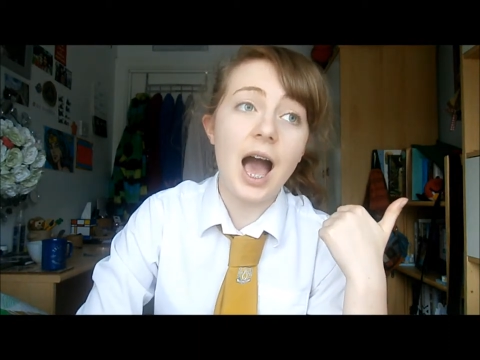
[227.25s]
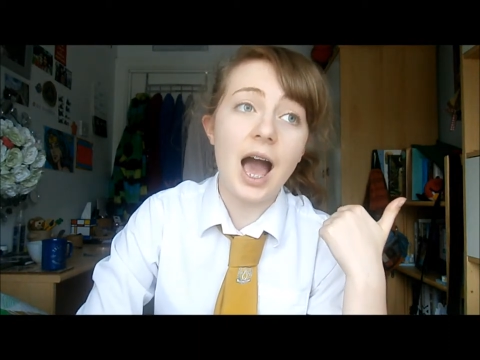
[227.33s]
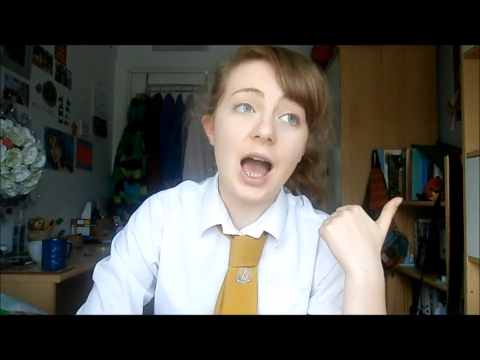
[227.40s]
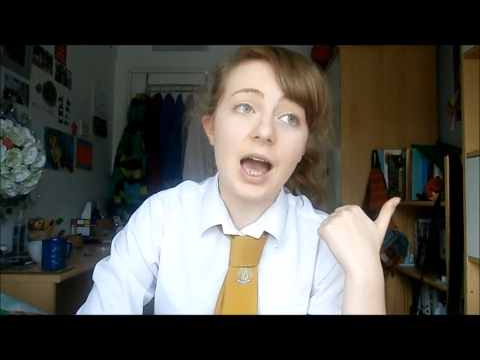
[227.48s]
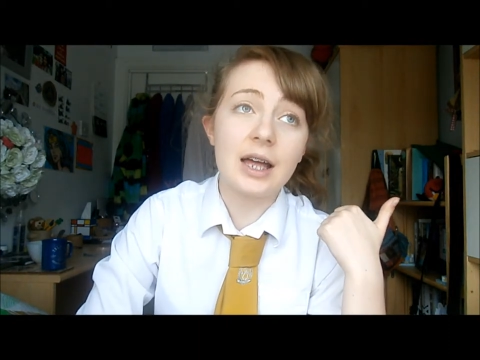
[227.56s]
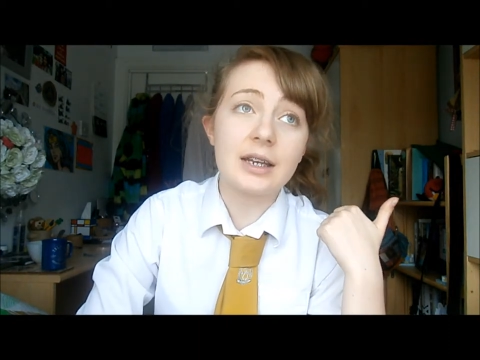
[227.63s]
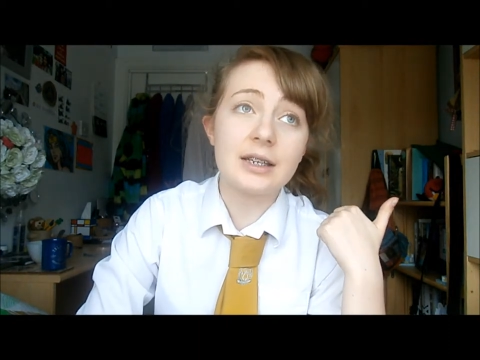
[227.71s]

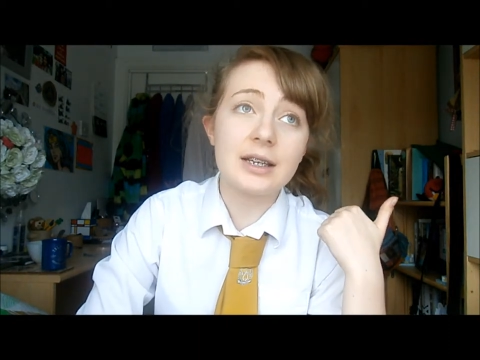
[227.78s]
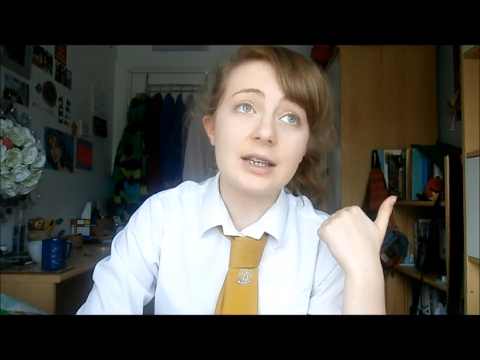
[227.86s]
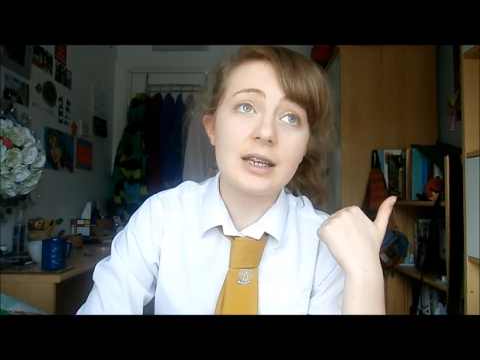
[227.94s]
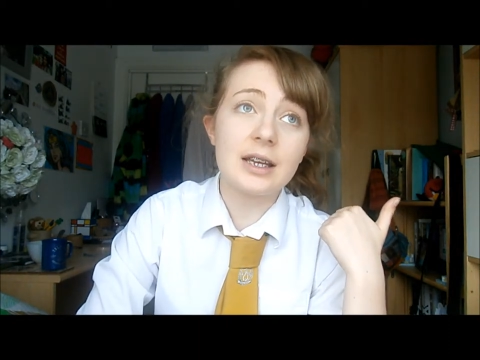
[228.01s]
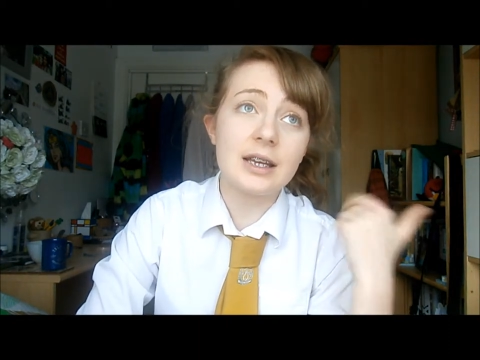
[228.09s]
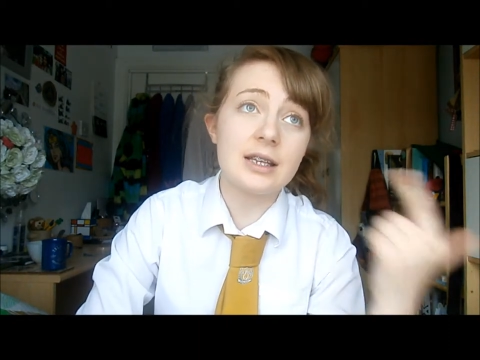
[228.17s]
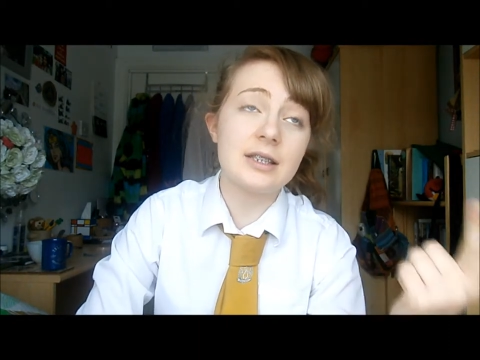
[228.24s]
and
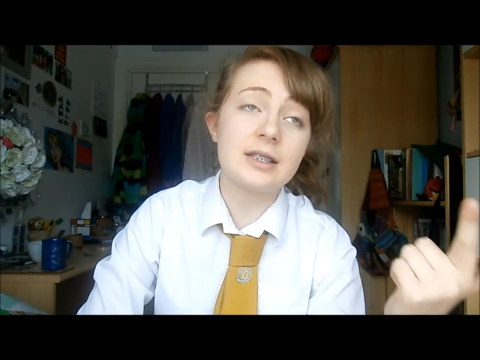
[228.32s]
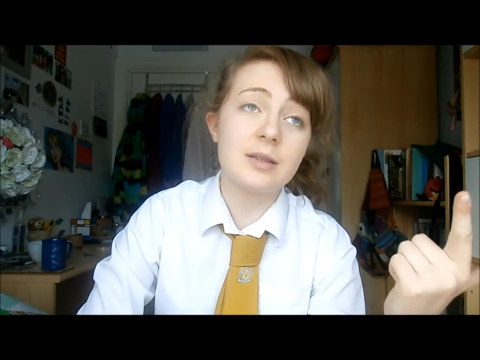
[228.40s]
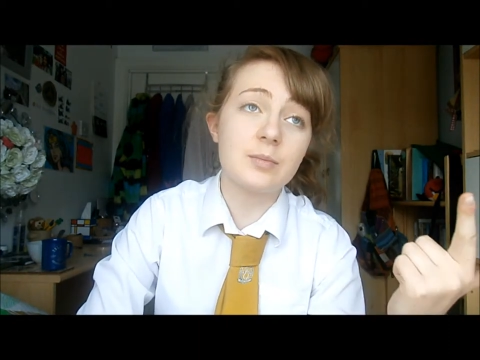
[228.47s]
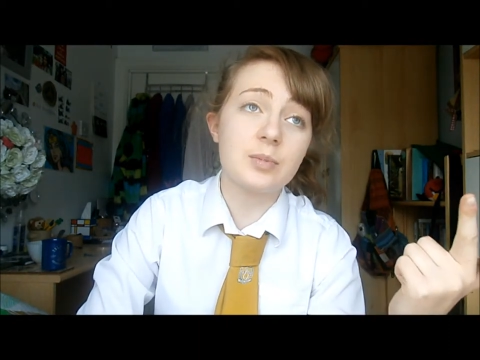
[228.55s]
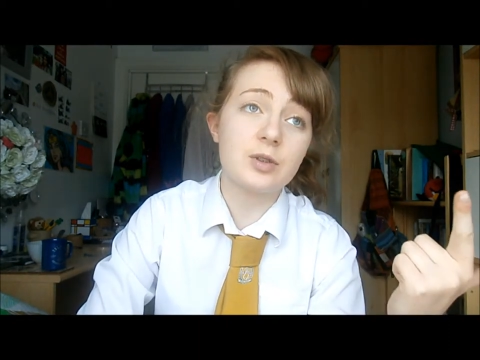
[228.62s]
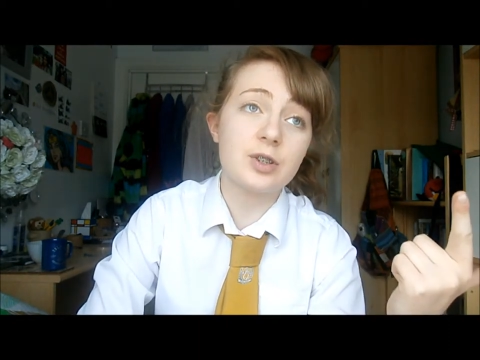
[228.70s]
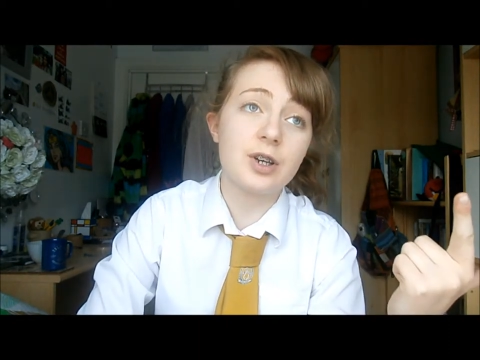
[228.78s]
It's
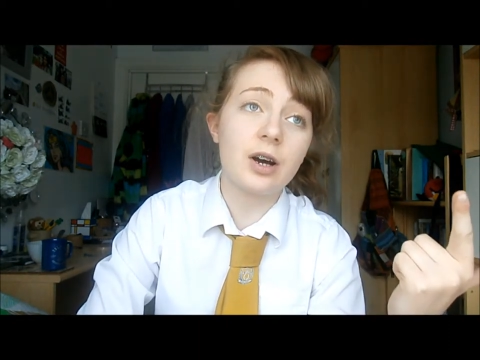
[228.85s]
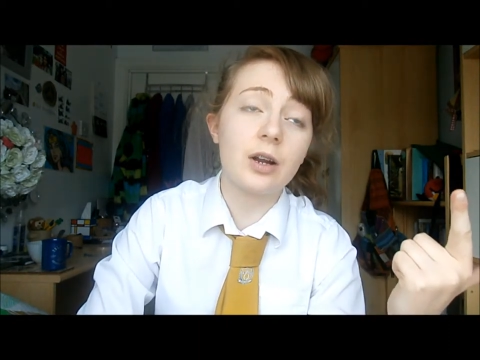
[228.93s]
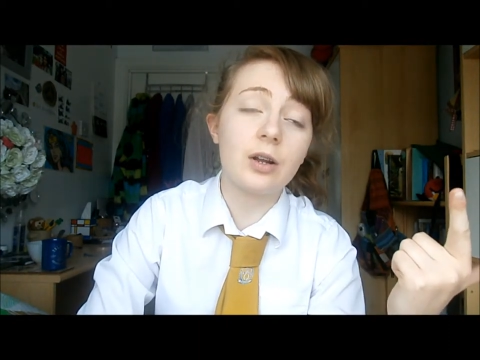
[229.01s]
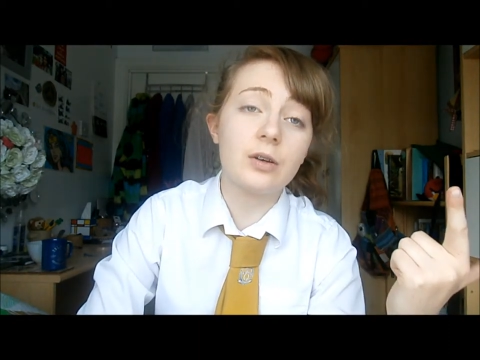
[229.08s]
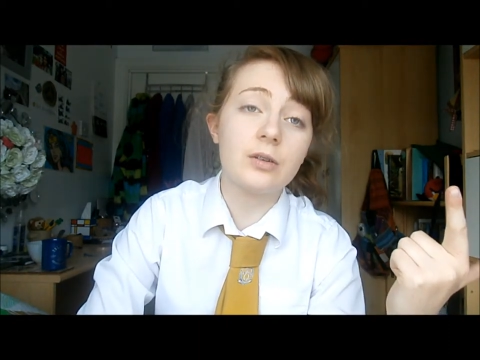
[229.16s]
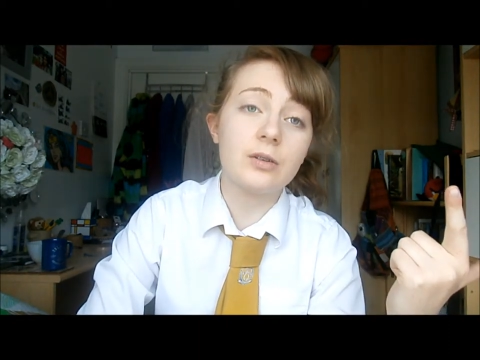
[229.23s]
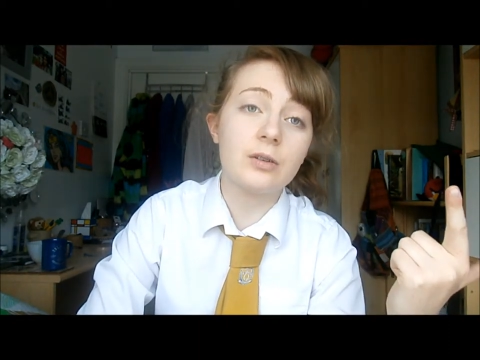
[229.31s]
Simple
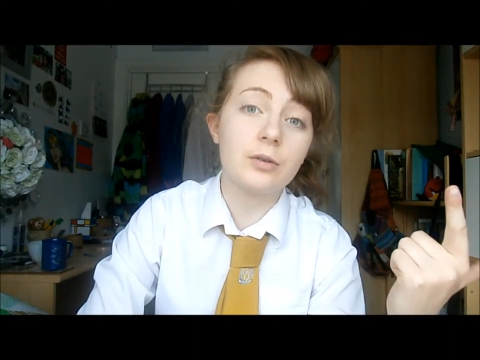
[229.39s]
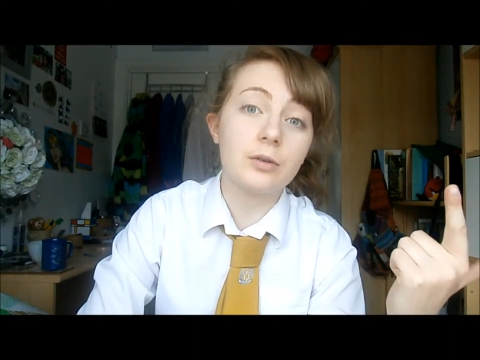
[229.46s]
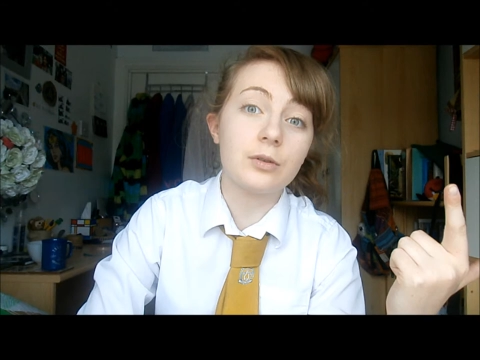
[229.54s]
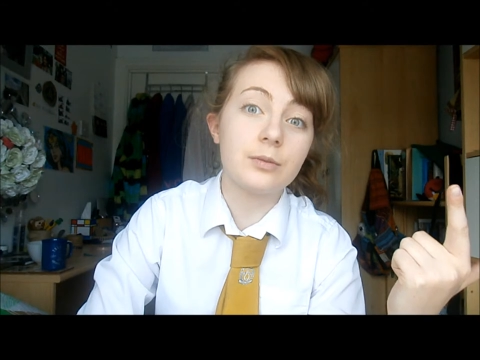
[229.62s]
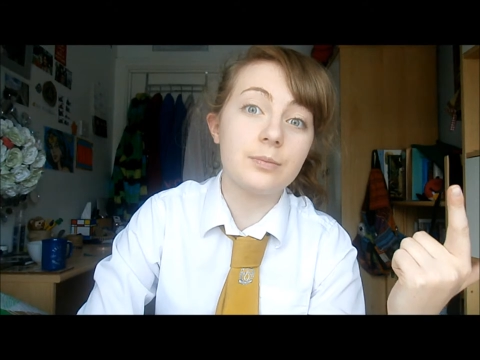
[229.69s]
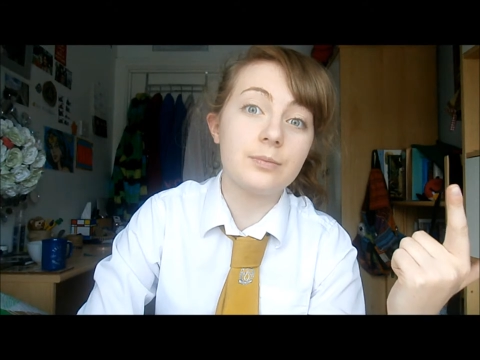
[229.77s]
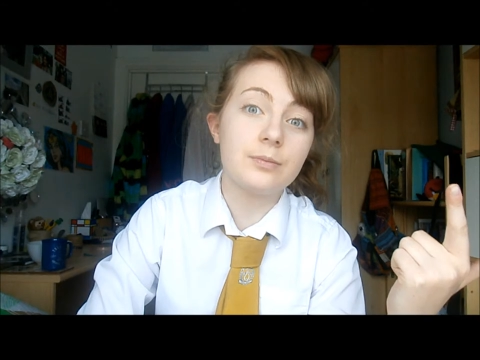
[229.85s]
Charlotte,
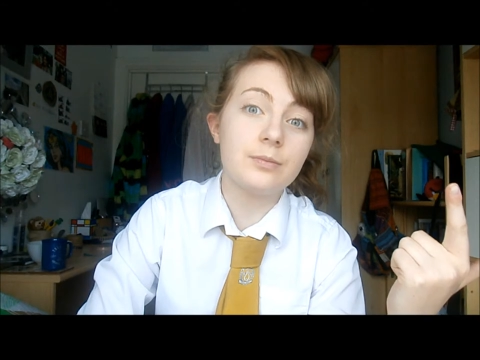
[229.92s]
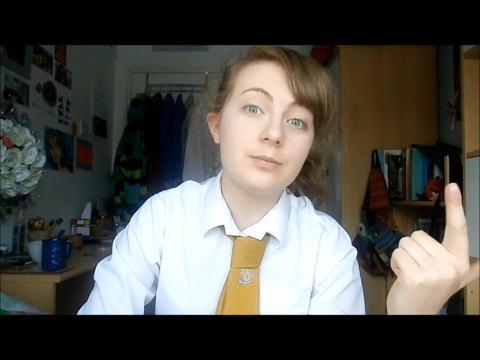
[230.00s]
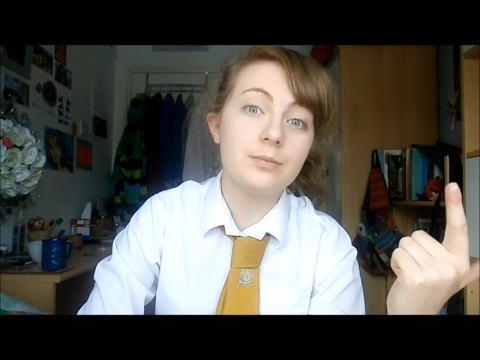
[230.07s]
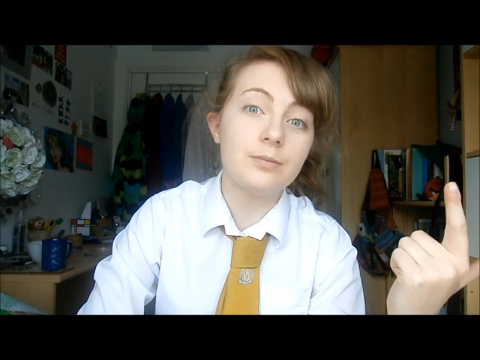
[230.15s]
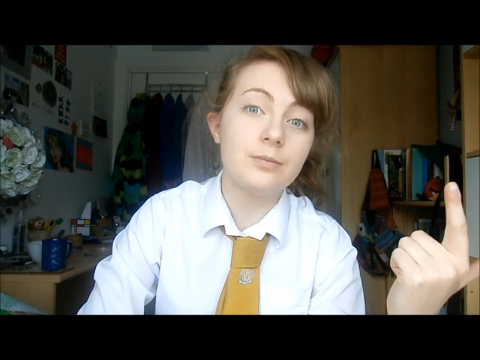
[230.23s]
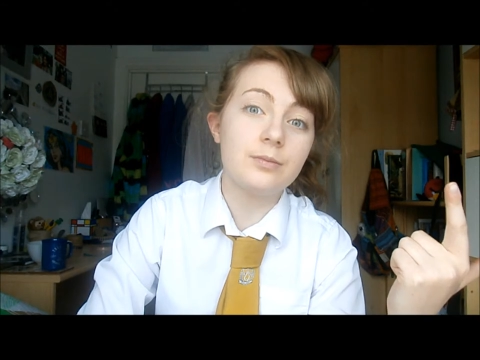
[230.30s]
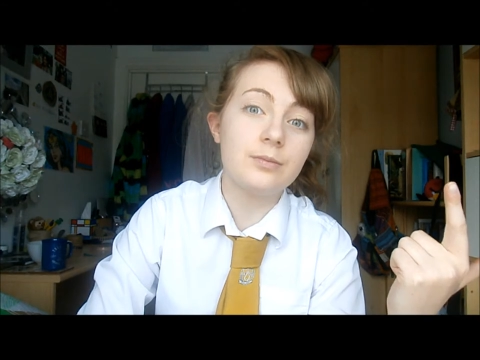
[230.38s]
or
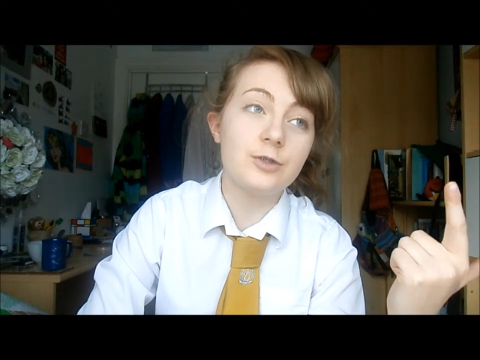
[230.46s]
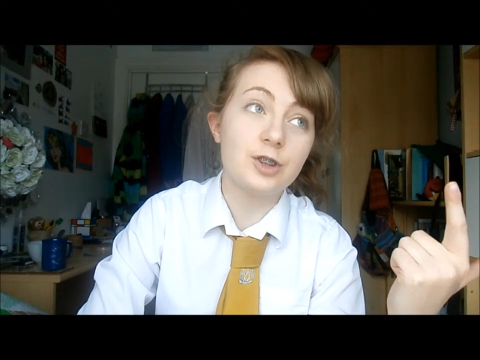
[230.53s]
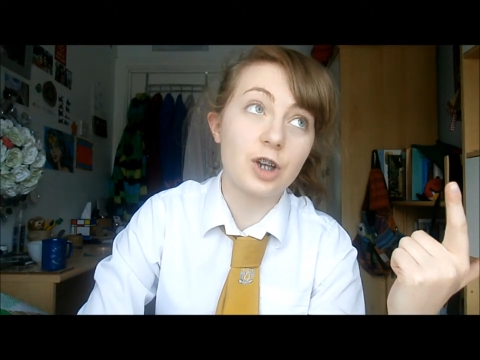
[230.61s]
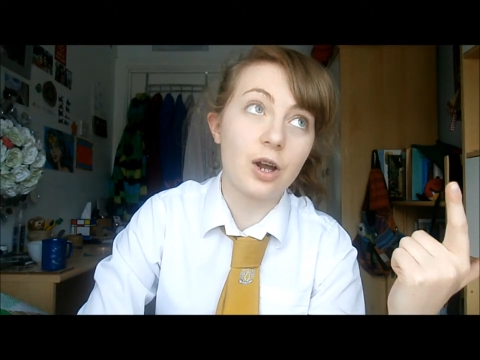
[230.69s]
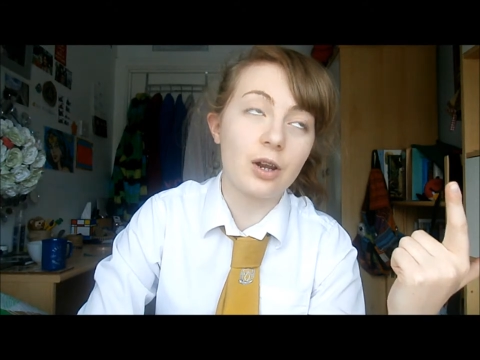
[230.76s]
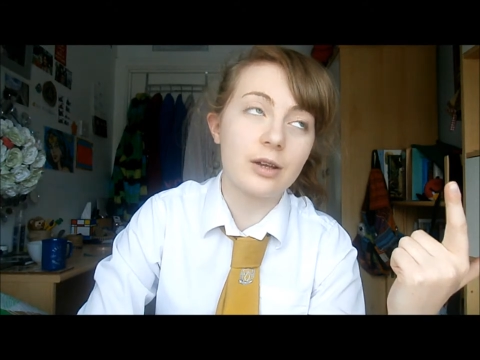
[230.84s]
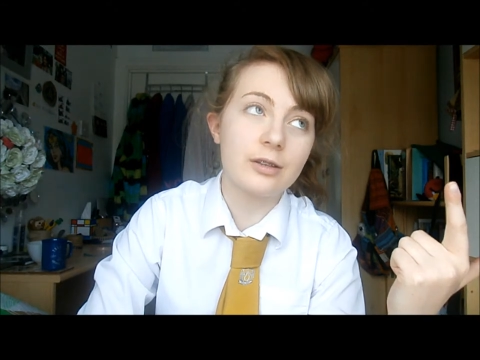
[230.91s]

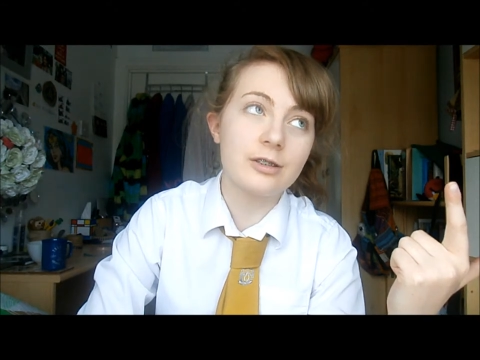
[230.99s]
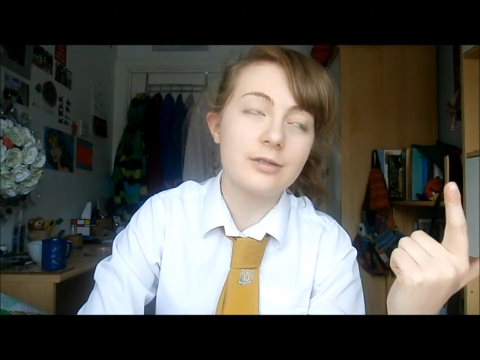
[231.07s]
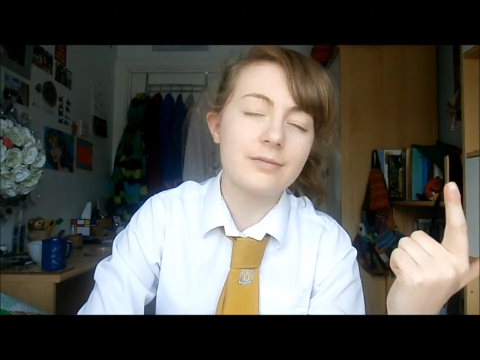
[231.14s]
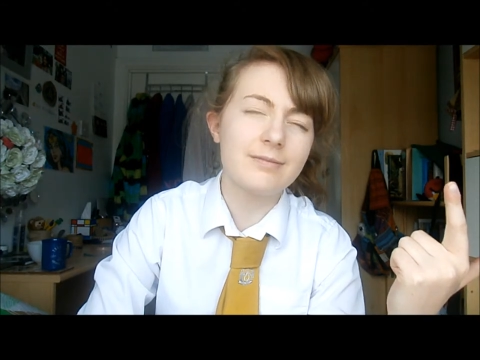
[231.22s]
Charlotte.